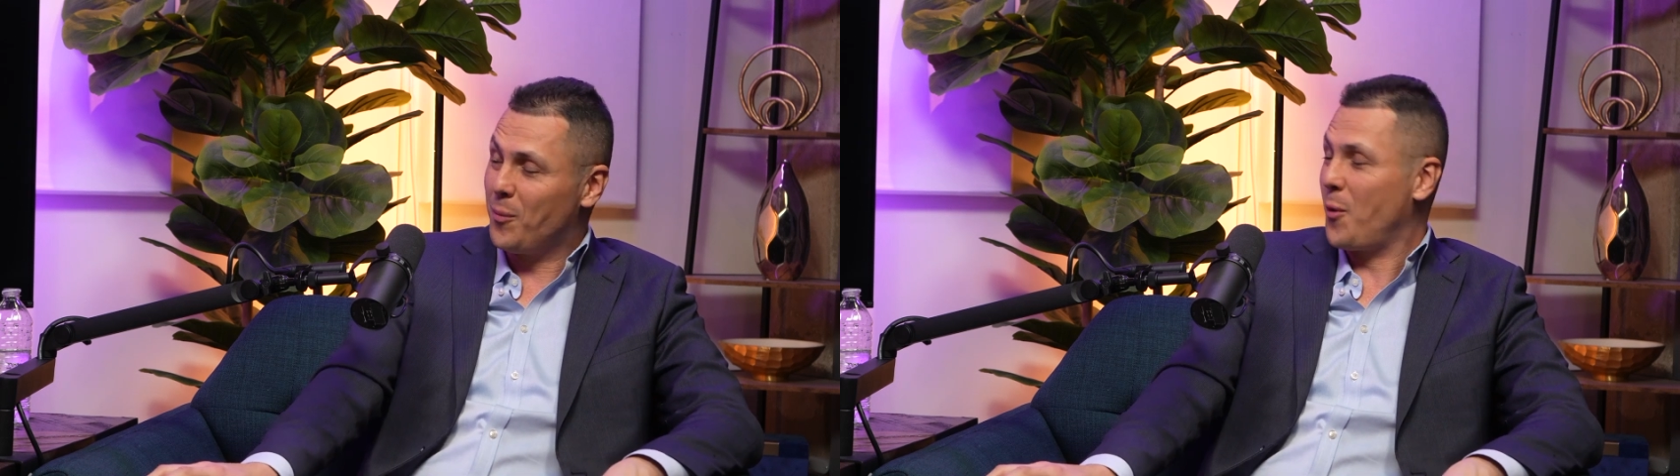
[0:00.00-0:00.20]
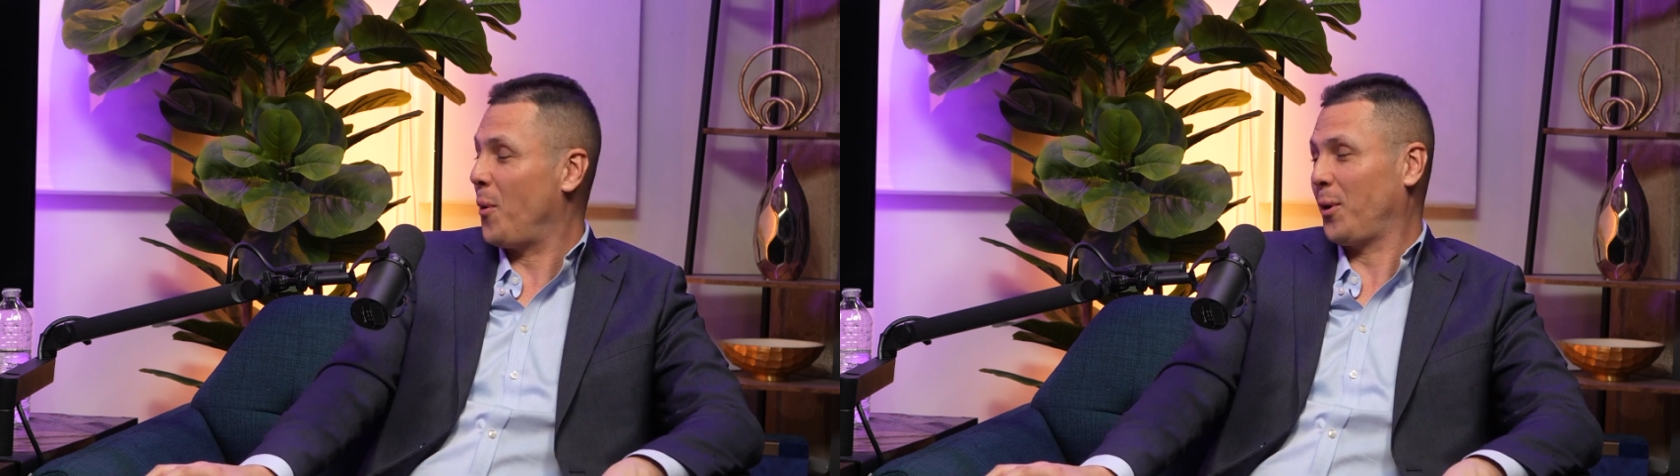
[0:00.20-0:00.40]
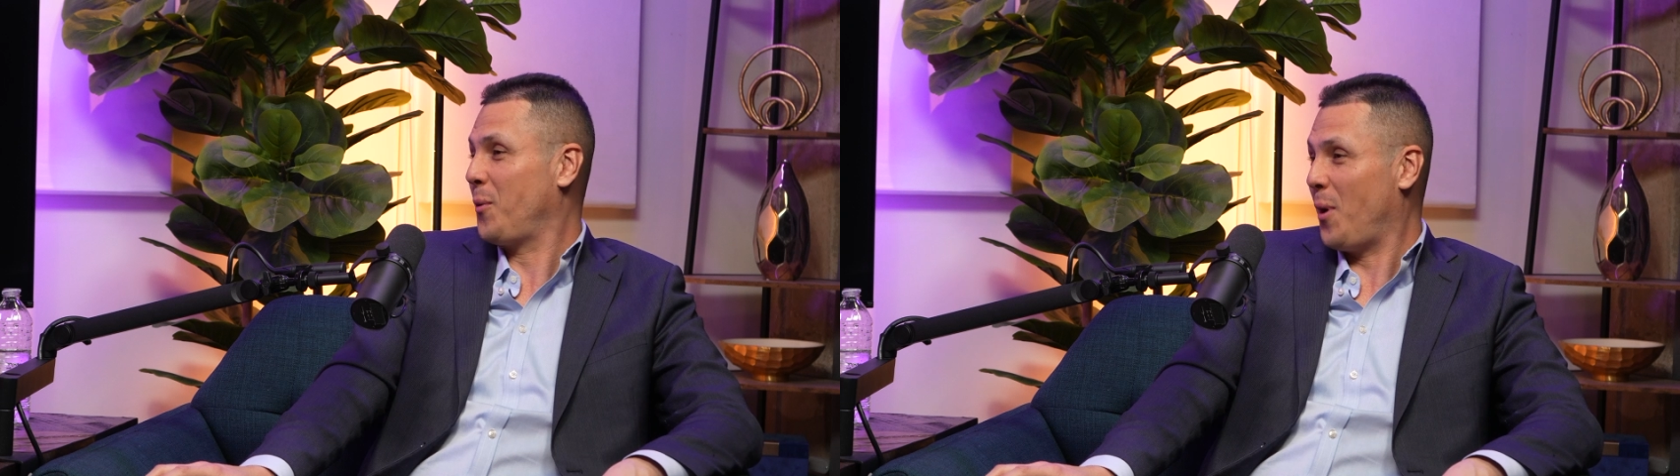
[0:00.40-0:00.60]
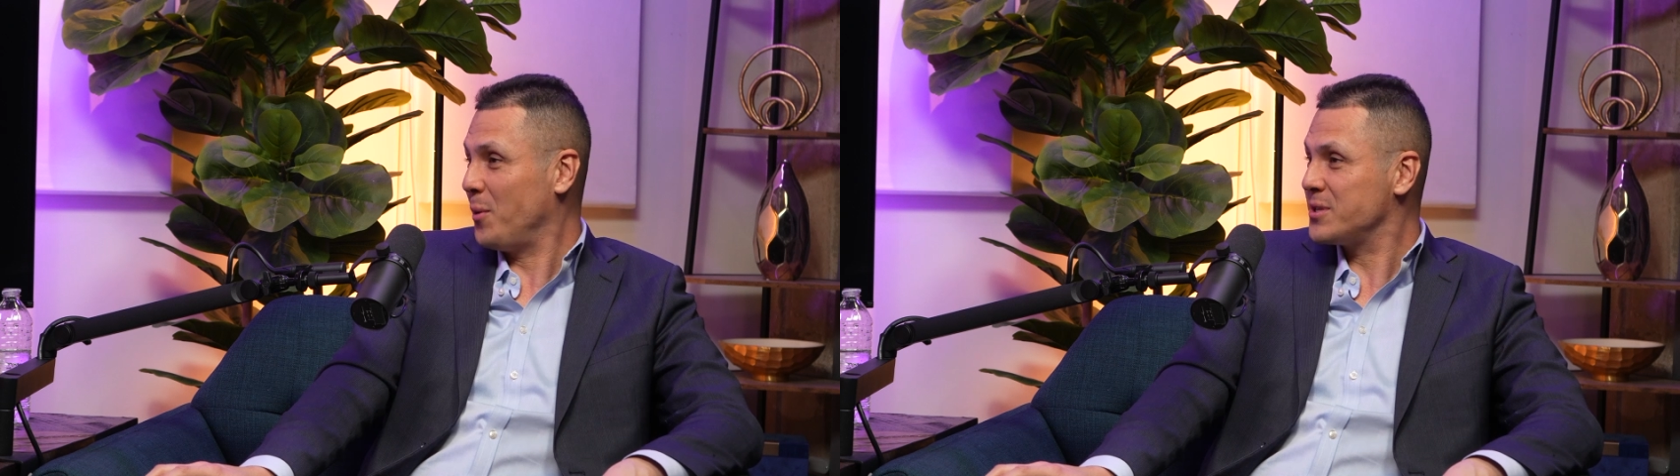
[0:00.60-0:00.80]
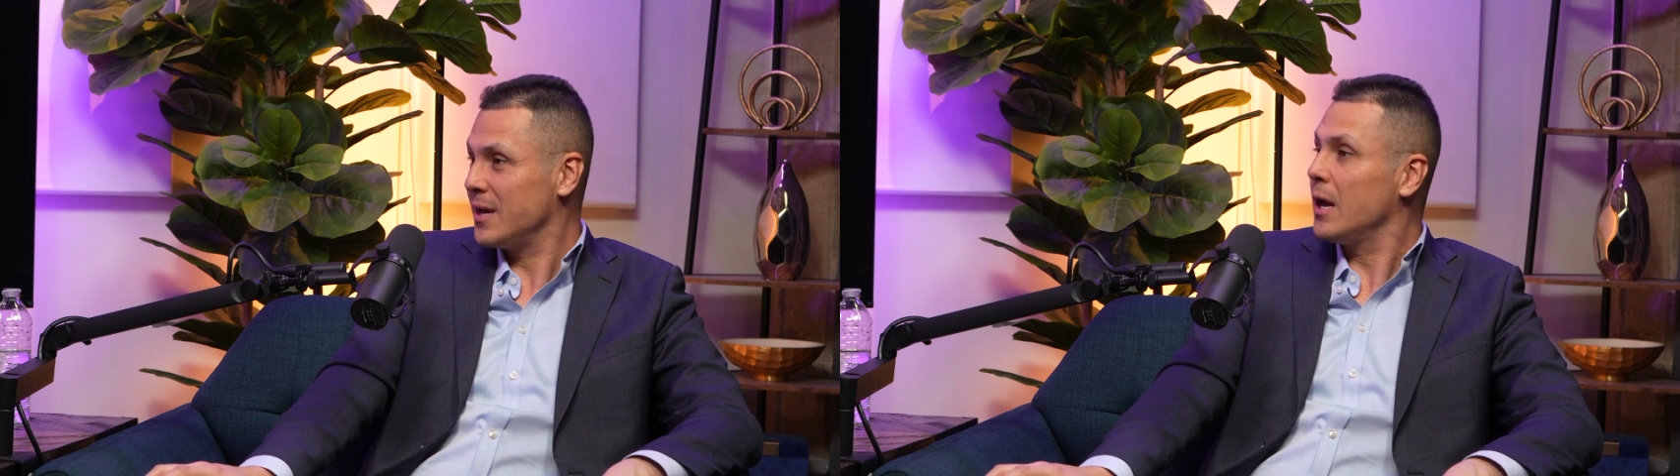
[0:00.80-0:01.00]
quote
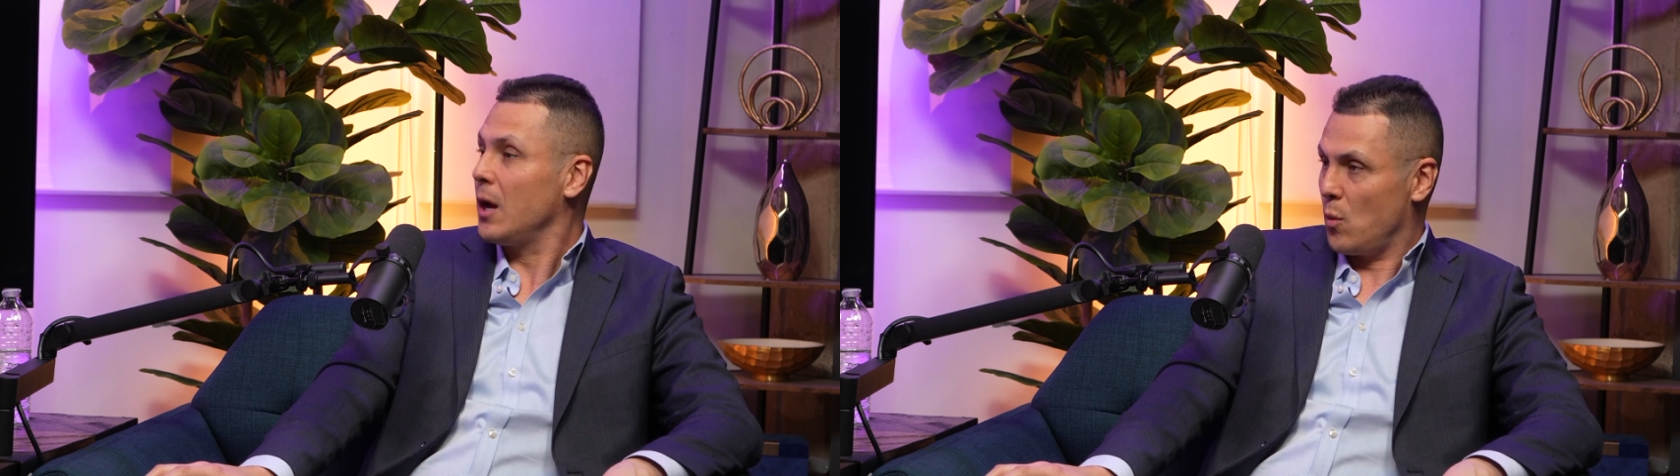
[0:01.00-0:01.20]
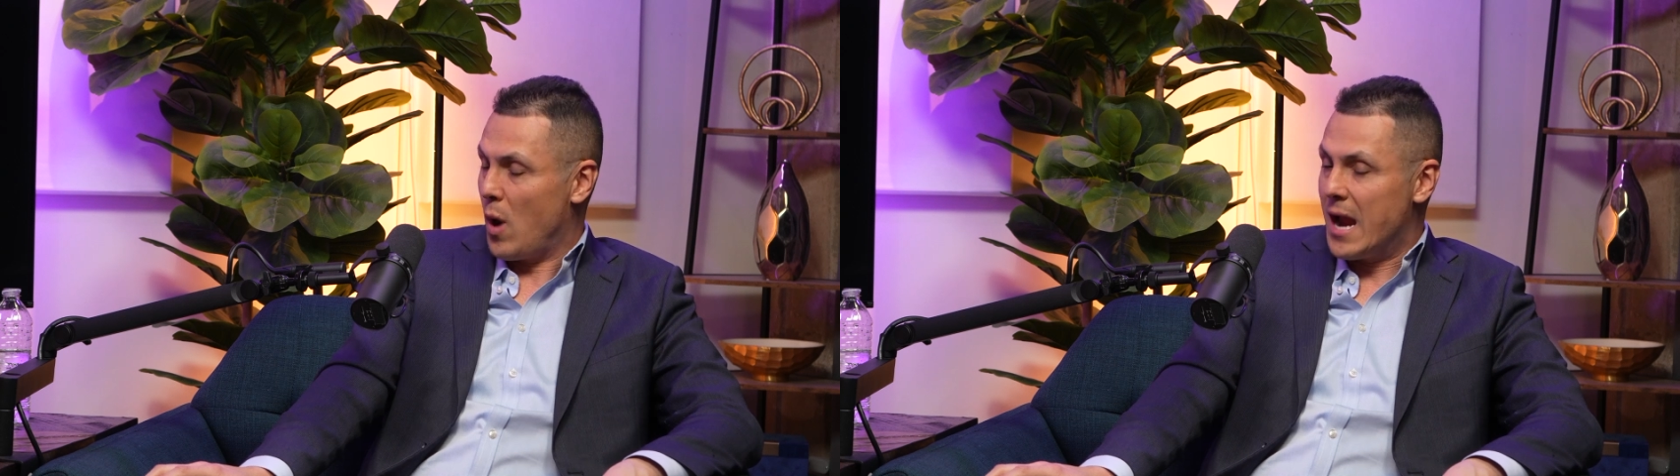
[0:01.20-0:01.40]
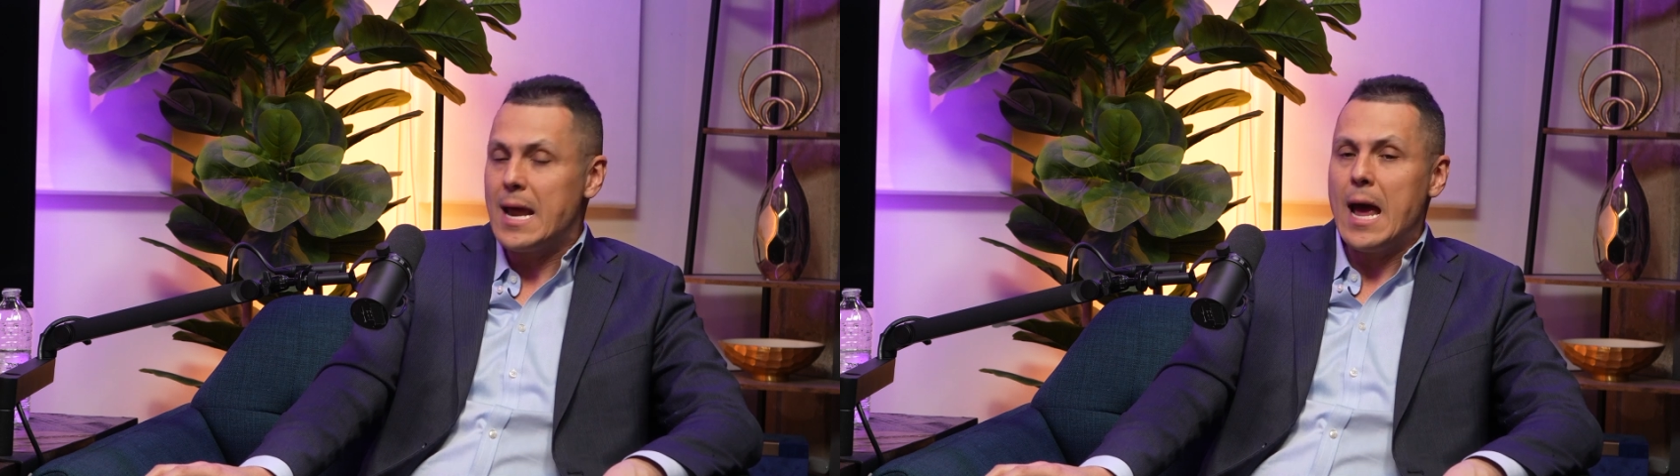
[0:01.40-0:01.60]
unquote, right?